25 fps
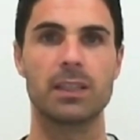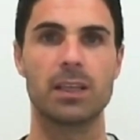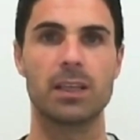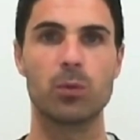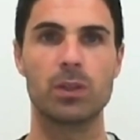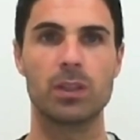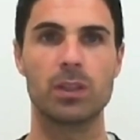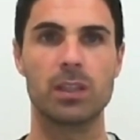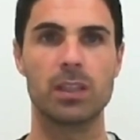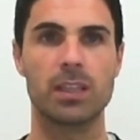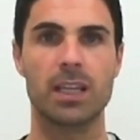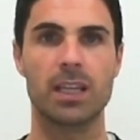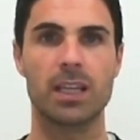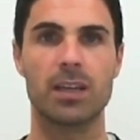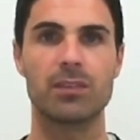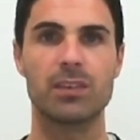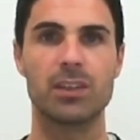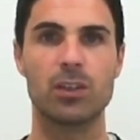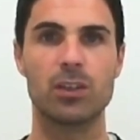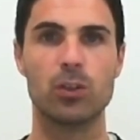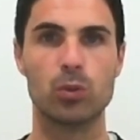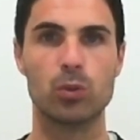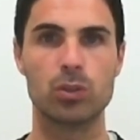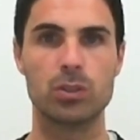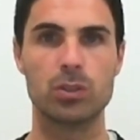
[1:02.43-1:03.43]
we didn't have the
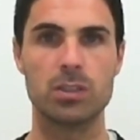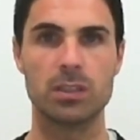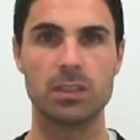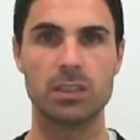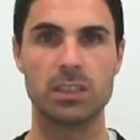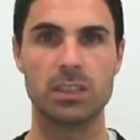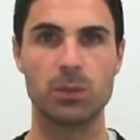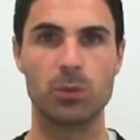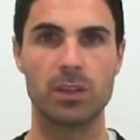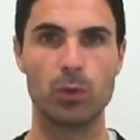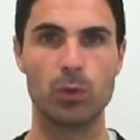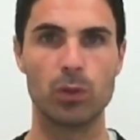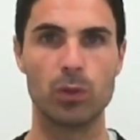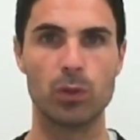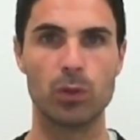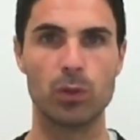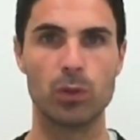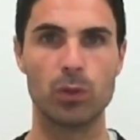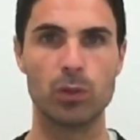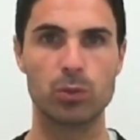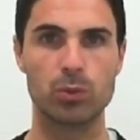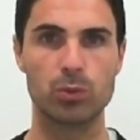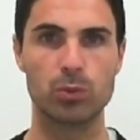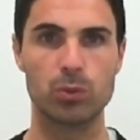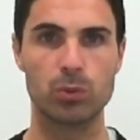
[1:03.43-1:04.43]
urgency with the ball
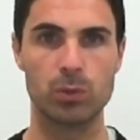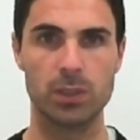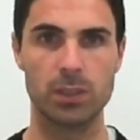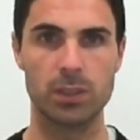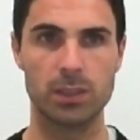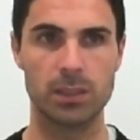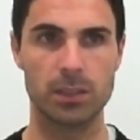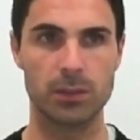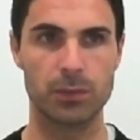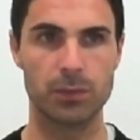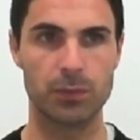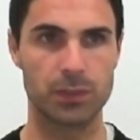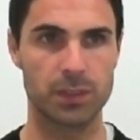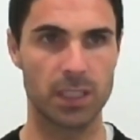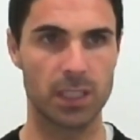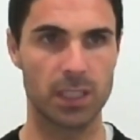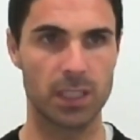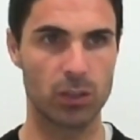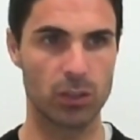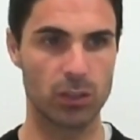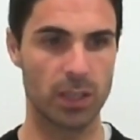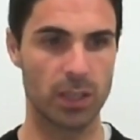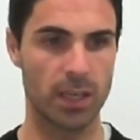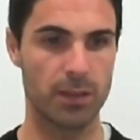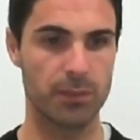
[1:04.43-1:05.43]
to do it. In the
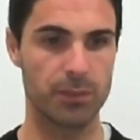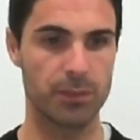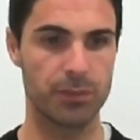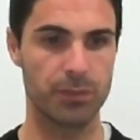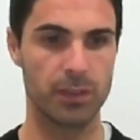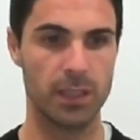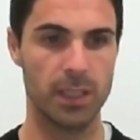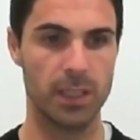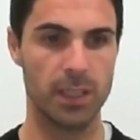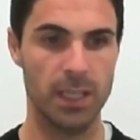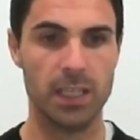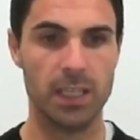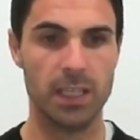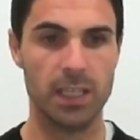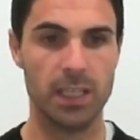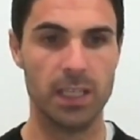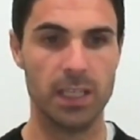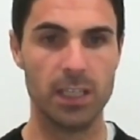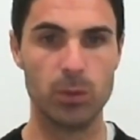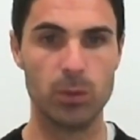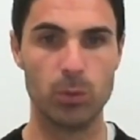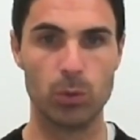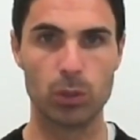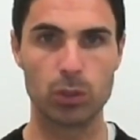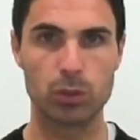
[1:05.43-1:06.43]
second half,
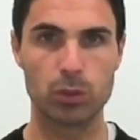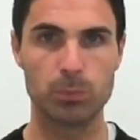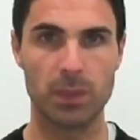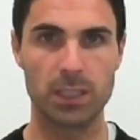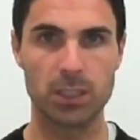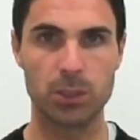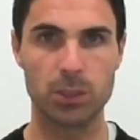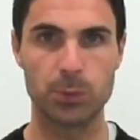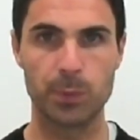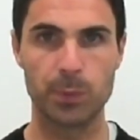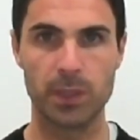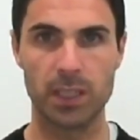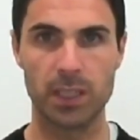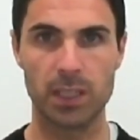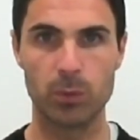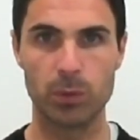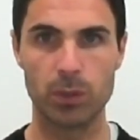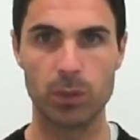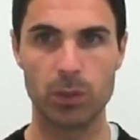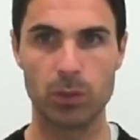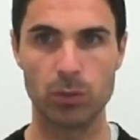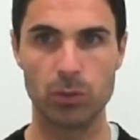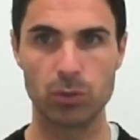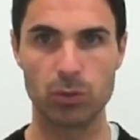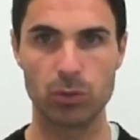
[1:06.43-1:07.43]
it was much better. We
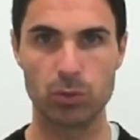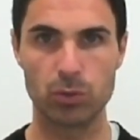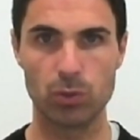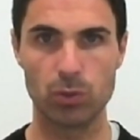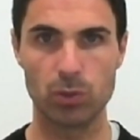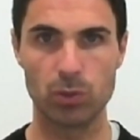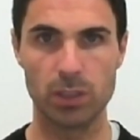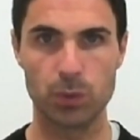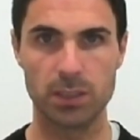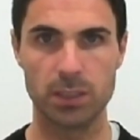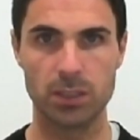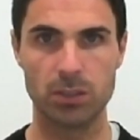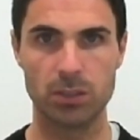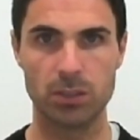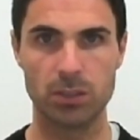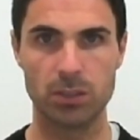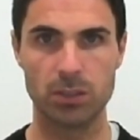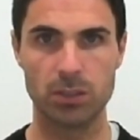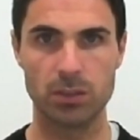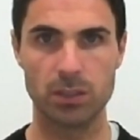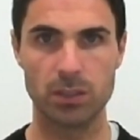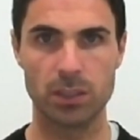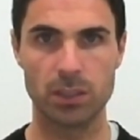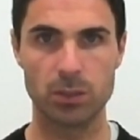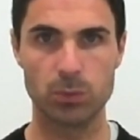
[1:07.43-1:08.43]
controlled the
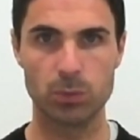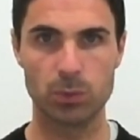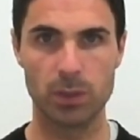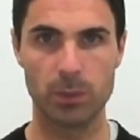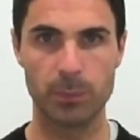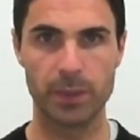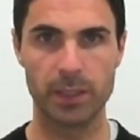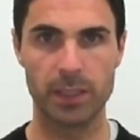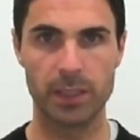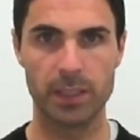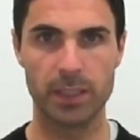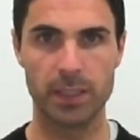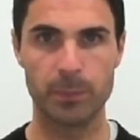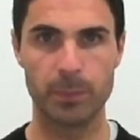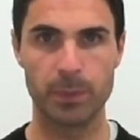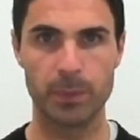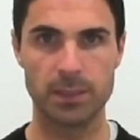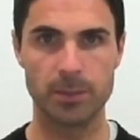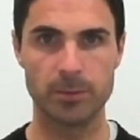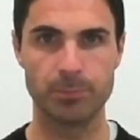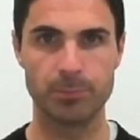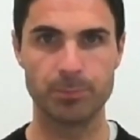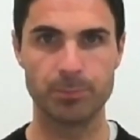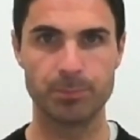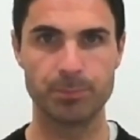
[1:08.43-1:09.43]
transitions as well better, but
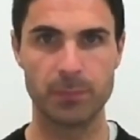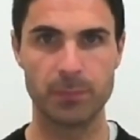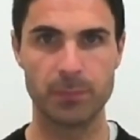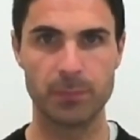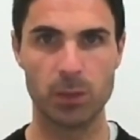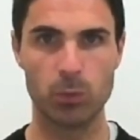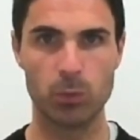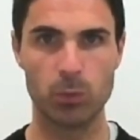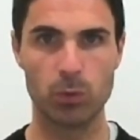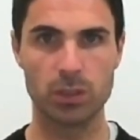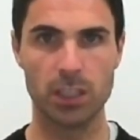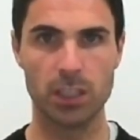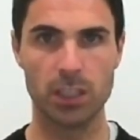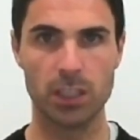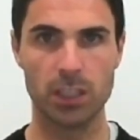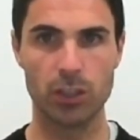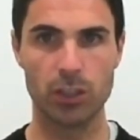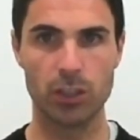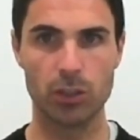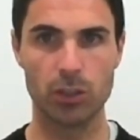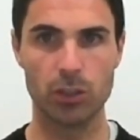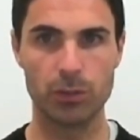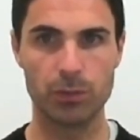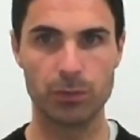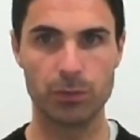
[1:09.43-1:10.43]
it wasn't
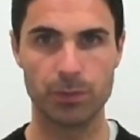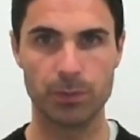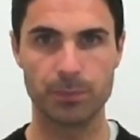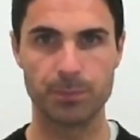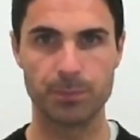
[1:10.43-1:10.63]
enough.